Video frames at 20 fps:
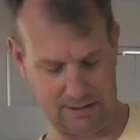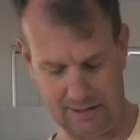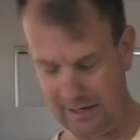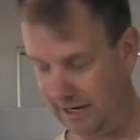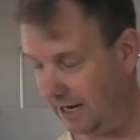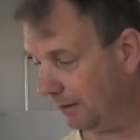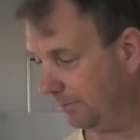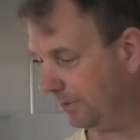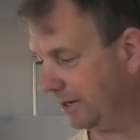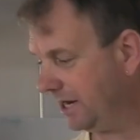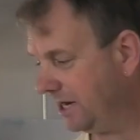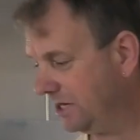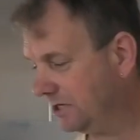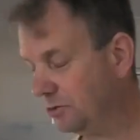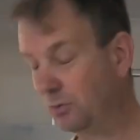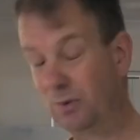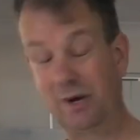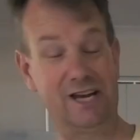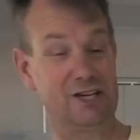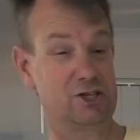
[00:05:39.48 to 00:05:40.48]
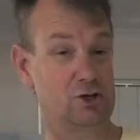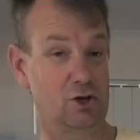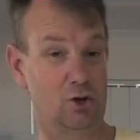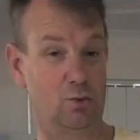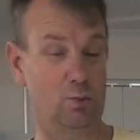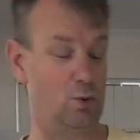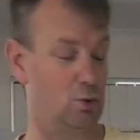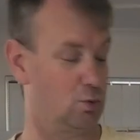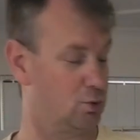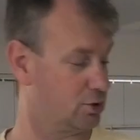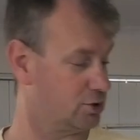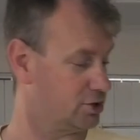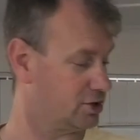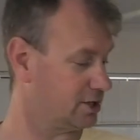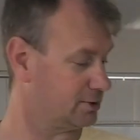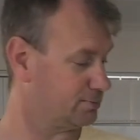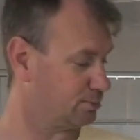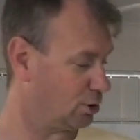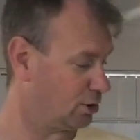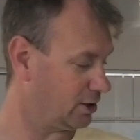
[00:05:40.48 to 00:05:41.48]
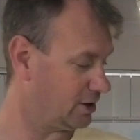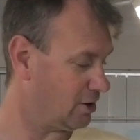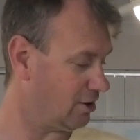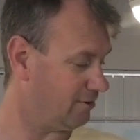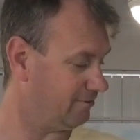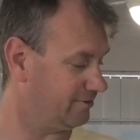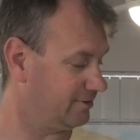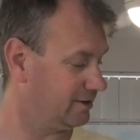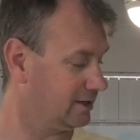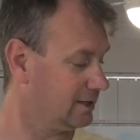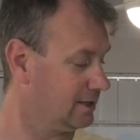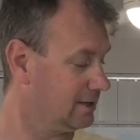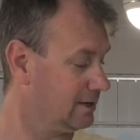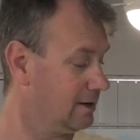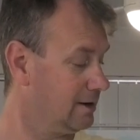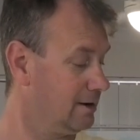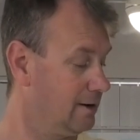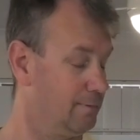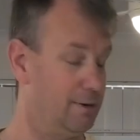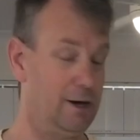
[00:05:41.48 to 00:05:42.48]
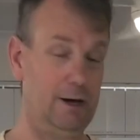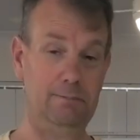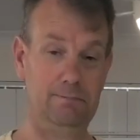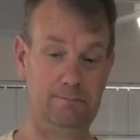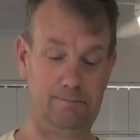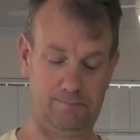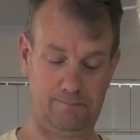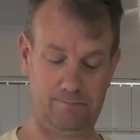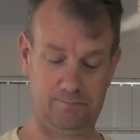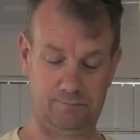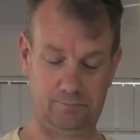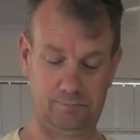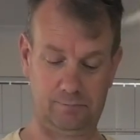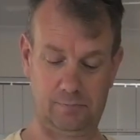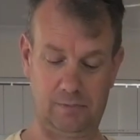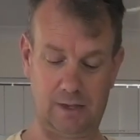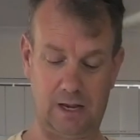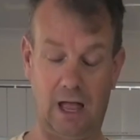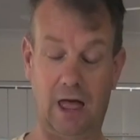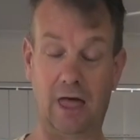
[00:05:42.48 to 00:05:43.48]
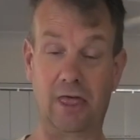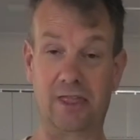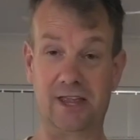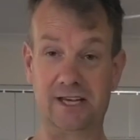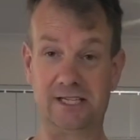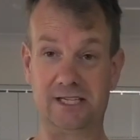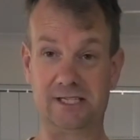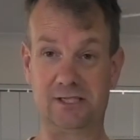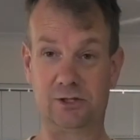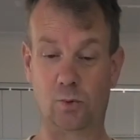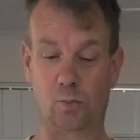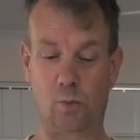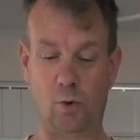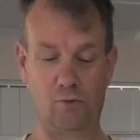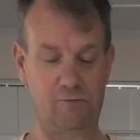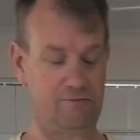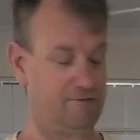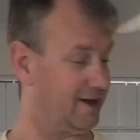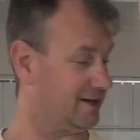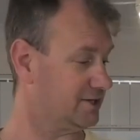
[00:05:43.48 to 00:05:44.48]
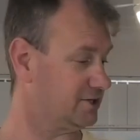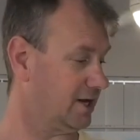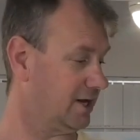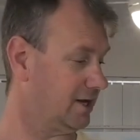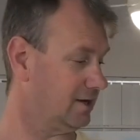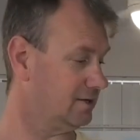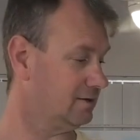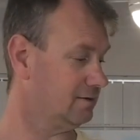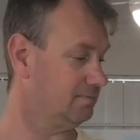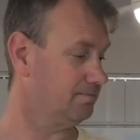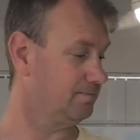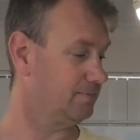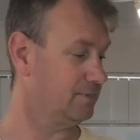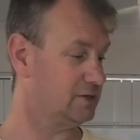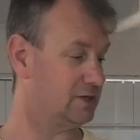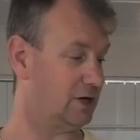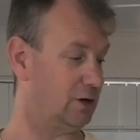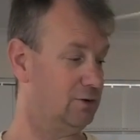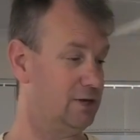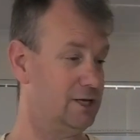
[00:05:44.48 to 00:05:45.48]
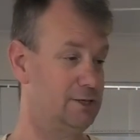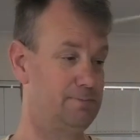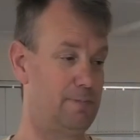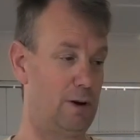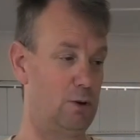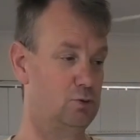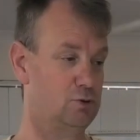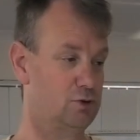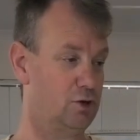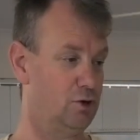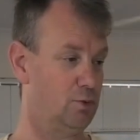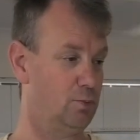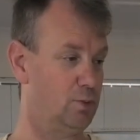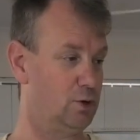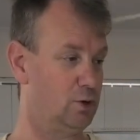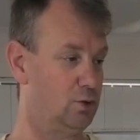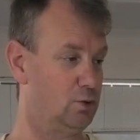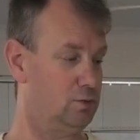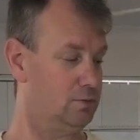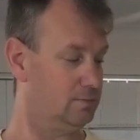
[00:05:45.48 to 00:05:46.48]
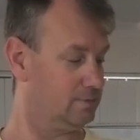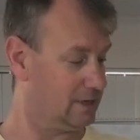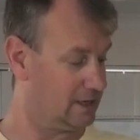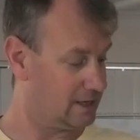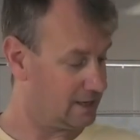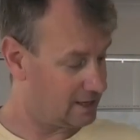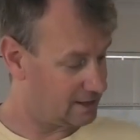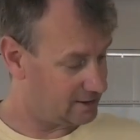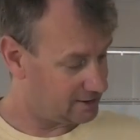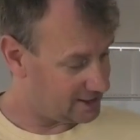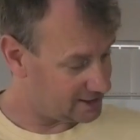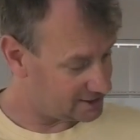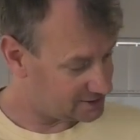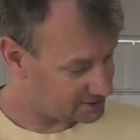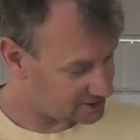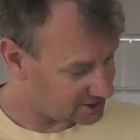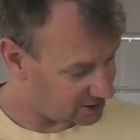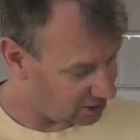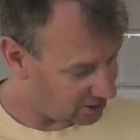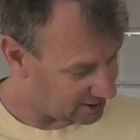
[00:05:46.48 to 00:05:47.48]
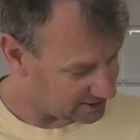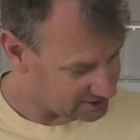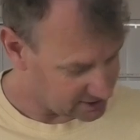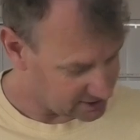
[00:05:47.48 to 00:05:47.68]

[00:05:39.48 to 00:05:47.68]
It'll be easier when it's on the wall, you just pull it off. But this is the wall fixing. So this bolts on the wall, this slides